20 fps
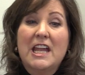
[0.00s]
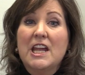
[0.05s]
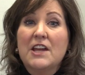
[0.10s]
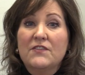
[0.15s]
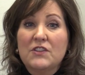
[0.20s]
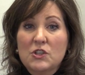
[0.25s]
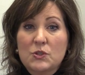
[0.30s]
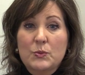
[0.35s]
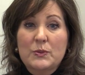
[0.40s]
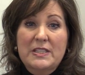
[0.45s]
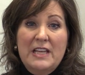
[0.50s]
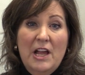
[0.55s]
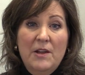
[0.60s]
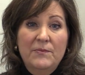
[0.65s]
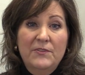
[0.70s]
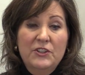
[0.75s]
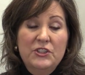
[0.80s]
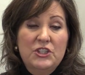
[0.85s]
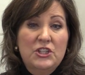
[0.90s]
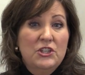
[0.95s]
If this was
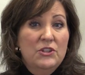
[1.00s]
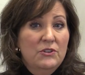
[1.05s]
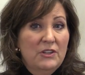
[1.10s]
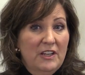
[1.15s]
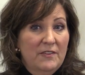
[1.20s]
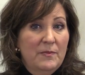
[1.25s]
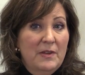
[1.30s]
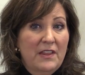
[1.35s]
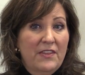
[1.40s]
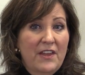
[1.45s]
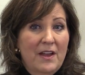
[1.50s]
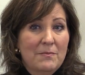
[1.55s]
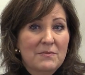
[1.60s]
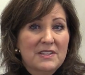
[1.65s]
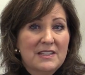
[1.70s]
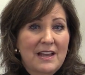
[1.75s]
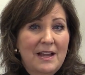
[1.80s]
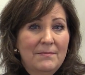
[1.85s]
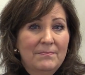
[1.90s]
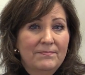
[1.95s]
helpful to you, give me a
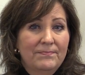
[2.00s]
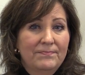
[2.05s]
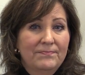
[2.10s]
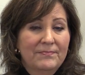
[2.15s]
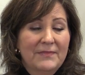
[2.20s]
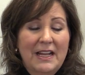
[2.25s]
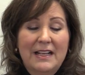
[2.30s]
thumbs up.